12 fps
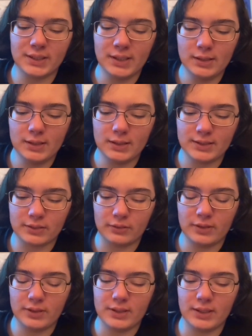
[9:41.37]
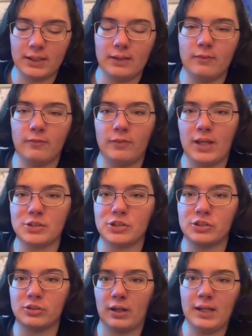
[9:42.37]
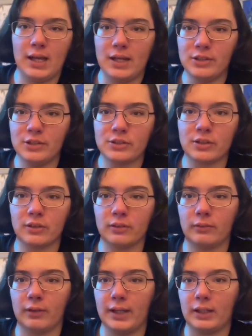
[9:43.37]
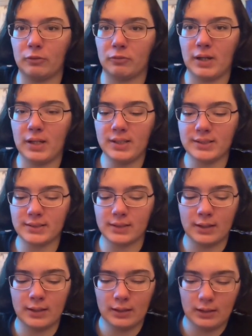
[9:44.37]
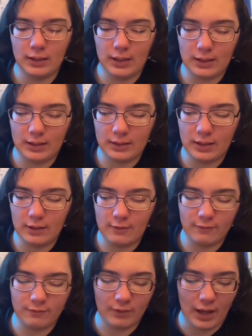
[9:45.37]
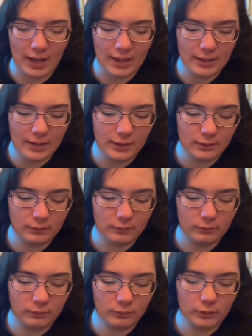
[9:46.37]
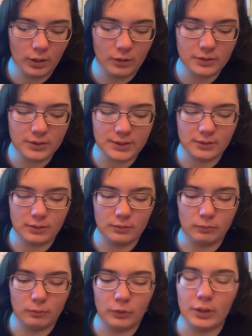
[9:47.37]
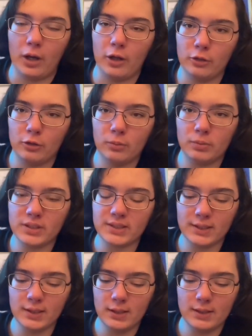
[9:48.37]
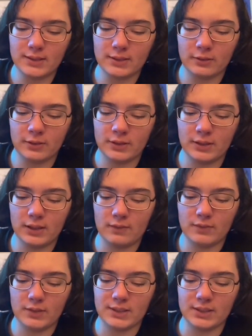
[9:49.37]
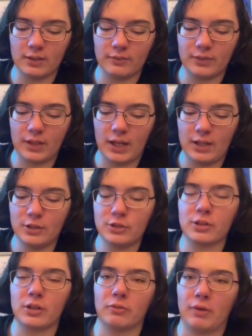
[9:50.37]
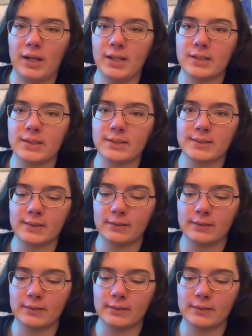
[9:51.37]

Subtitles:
it's going to give that straight edge like erase. And if I go to 100%, it's going to give a soft edge erase.